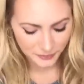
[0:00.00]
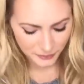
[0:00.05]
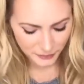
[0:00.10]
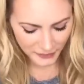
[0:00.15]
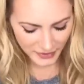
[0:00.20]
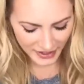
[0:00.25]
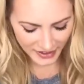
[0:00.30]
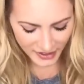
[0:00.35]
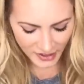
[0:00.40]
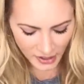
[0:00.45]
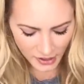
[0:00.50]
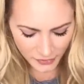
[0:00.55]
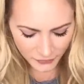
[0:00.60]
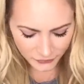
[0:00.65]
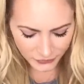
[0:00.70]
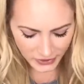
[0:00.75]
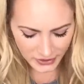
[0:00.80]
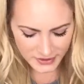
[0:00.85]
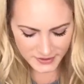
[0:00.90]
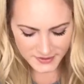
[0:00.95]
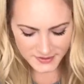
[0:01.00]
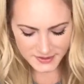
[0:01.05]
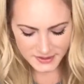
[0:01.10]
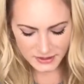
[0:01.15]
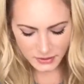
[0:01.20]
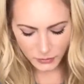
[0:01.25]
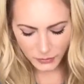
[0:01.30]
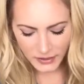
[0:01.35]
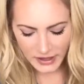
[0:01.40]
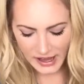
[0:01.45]
Okay,
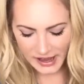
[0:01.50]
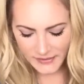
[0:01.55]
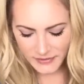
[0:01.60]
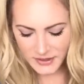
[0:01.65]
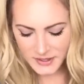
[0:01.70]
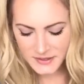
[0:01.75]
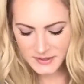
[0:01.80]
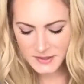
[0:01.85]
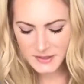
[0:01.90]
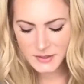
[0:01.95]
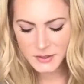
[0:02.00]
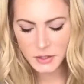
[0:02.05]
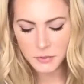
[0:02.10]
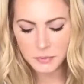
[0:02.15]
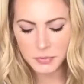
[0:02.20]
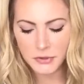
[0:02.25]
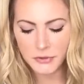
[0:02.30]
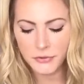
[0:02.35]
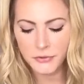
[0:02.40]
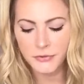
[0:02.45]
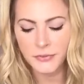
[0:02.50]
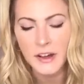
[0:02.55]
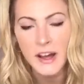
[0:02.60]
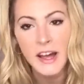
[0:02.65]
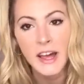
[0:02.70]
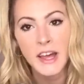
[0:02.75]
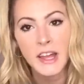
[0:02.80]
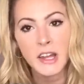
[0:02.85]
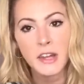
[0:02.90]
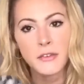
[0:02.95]
first we have this super
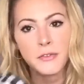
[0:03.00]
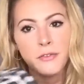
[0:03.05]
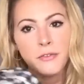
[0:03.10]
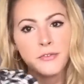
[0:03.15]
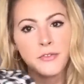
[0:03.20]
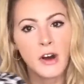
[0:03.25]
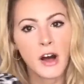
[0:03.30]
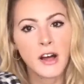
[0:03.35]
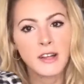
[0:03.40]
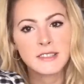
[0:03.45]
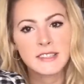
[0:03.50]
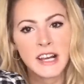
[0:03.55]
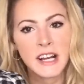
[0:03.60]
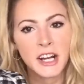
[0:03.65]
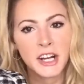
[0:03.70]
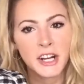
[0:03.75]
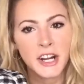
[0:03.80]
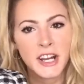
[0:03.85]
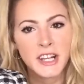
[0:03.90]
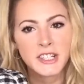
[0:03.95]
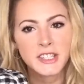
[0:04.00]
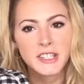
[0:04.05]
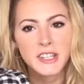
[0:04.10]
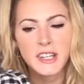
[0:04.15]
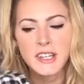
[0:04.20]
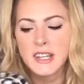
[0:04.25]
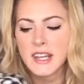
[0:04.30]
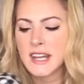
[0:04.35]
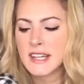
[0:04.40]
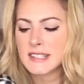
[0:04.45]
fun fall
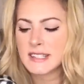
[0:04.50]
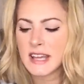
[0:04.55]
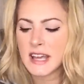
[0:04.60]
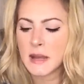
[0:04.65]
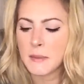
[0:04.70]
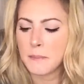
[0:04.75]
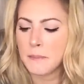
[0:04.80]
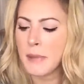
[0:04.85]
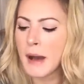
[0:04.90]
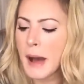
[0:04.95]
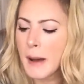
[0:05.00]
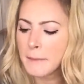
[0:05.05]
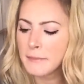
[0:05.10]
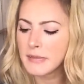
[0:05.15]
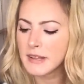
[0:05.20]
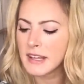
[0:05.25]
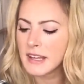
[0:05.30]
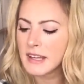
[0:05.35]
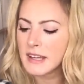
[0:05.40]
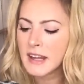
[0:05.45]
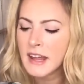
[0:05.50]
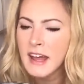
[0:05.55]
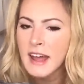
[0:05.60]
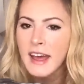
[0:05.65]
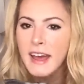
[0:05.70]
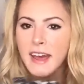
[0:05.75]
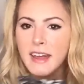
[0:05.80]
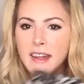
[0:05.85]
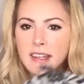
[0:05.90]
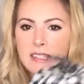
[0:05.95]
decoration. It's a pumpkin
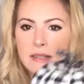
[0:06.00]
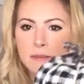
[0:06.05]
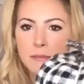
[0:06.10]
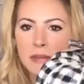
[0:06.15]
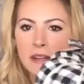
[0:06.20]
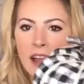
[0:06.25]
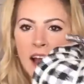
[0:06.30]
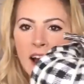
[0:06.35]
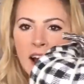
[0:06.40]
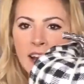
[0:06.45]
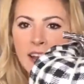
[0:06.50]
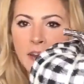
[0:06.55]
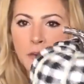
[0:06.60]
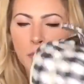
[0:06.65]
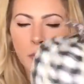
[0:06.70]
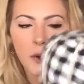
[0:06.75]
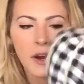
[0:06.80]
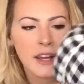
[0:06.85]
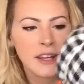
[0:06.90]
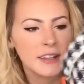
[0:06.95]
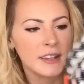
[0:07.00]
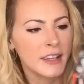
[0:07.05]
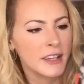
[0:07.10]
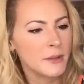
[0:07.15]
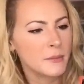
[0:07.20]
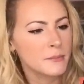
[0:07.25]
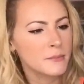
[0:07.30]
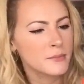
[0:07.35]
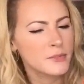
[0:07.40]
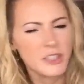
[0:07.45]
and it's black and white,
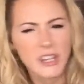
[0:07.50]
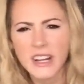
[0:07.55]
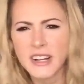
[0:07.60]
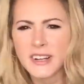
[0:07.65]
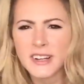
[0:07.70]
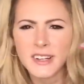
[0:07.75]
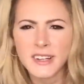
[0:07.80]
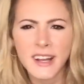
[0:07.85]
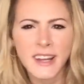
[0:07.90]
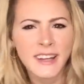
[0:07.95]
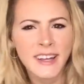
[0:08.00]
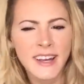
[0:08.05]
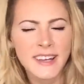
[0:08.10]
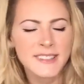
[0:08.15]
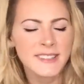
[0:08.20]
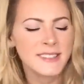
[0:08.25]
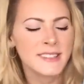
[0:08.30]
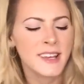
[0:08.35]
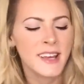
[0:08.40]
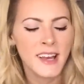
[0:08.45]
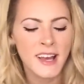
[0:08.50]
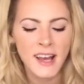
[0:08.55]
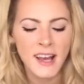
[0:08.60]
like checkered, I guess.